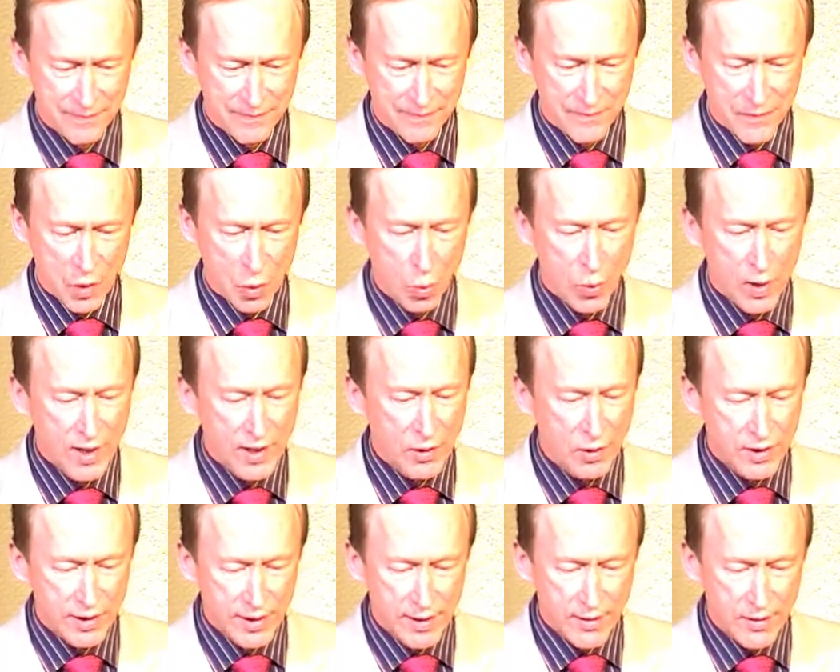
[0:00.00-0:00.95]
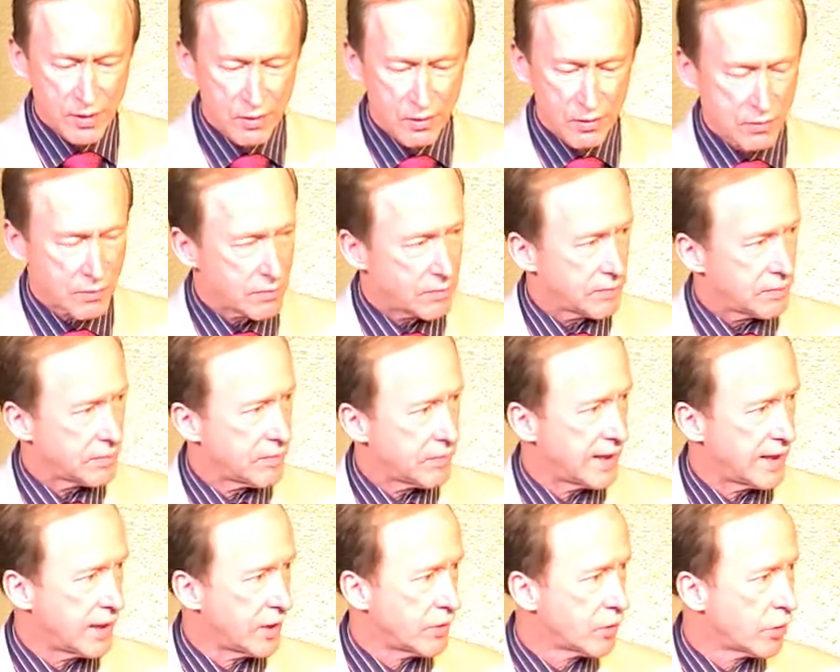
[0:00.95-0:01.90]
windows into the
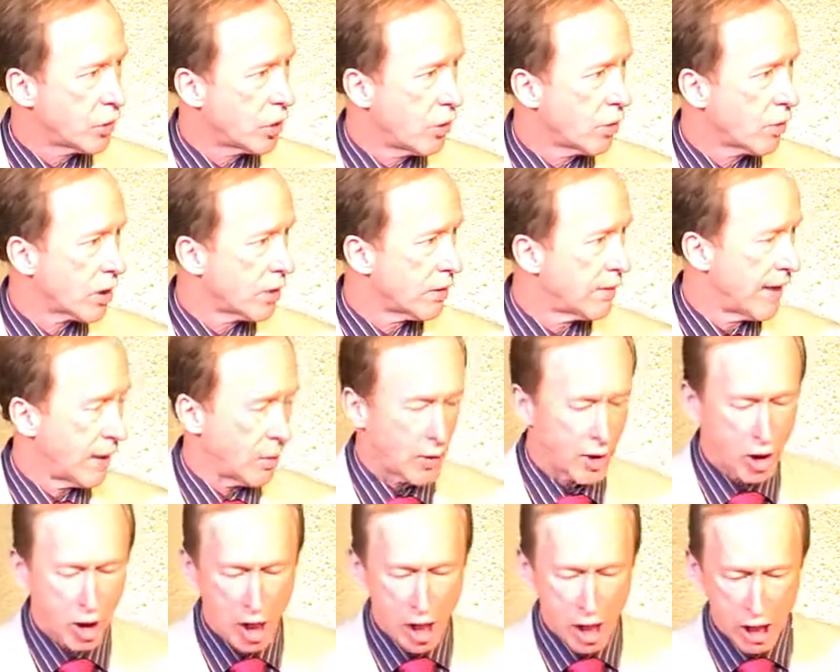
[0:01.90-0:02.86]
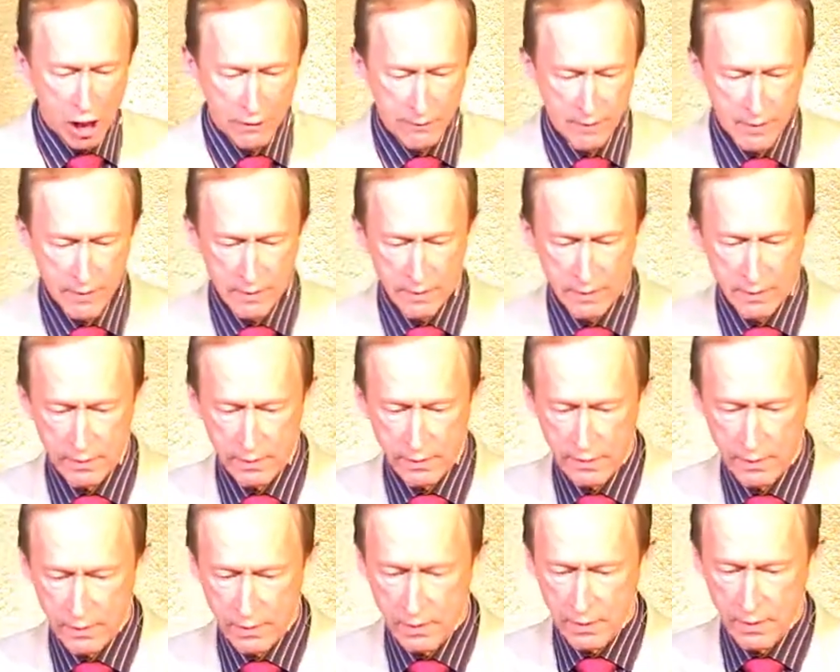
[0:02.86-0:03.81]
inner knower that we are.
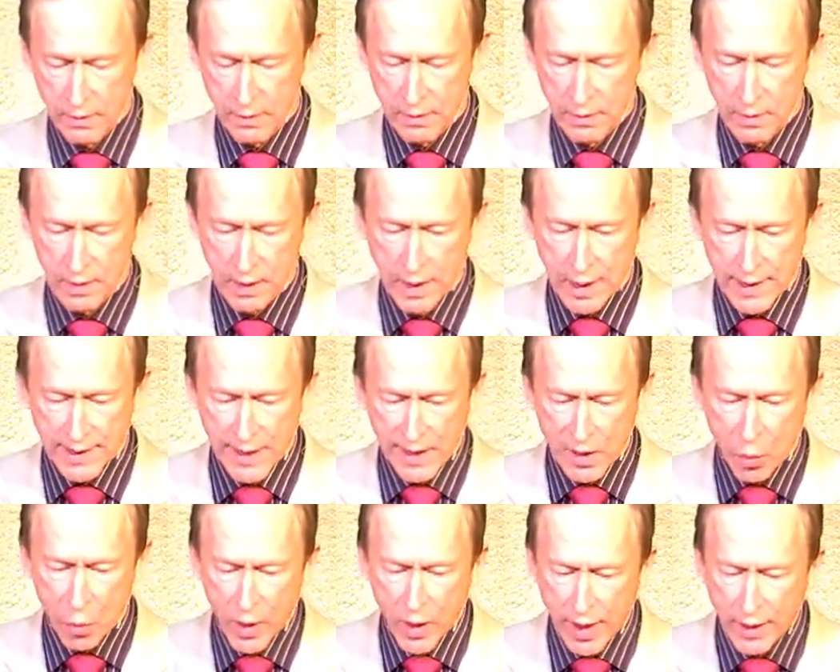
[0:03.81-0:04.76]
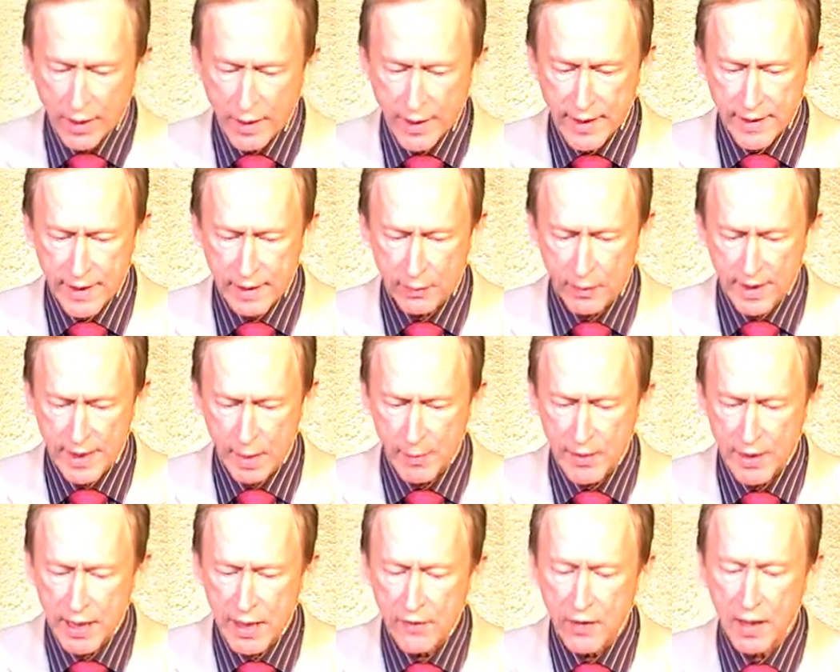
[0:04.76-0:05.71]
It's an awareness and
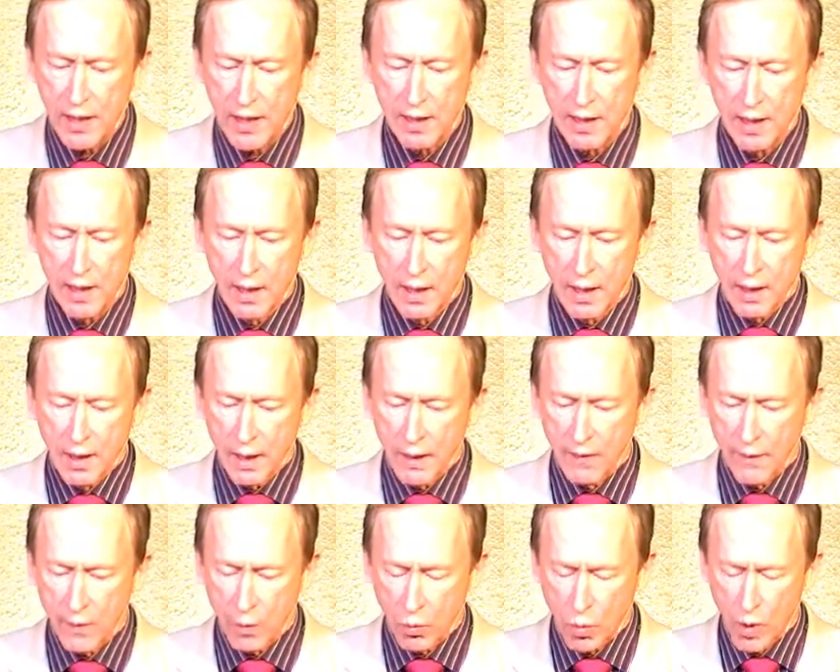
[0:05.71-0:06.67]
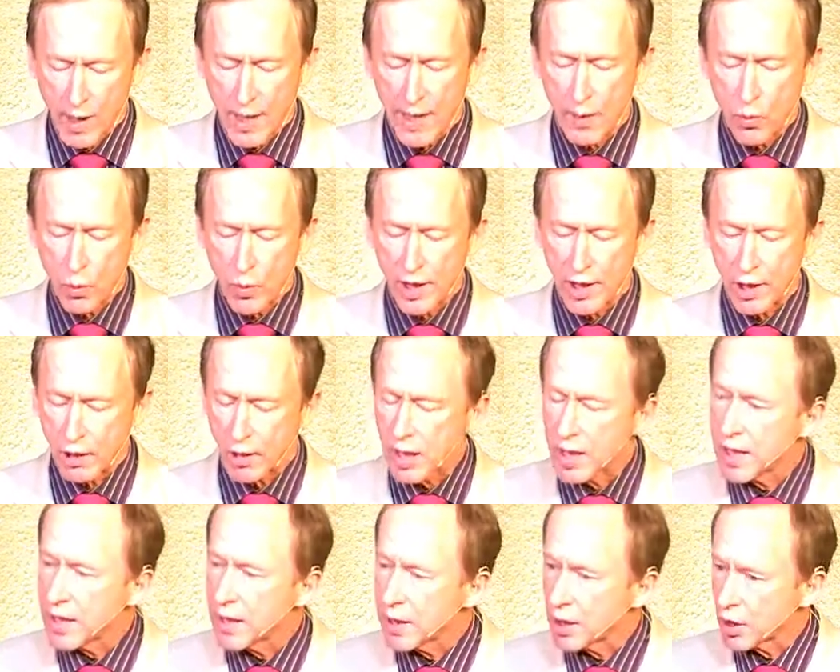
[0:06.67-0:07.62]
receptivity of the why we are
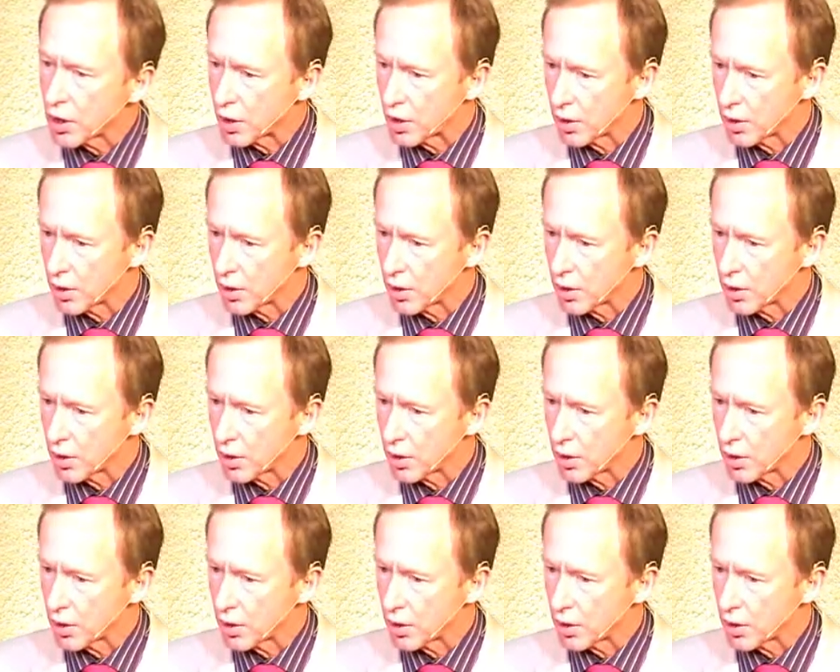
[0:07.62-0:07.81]
here.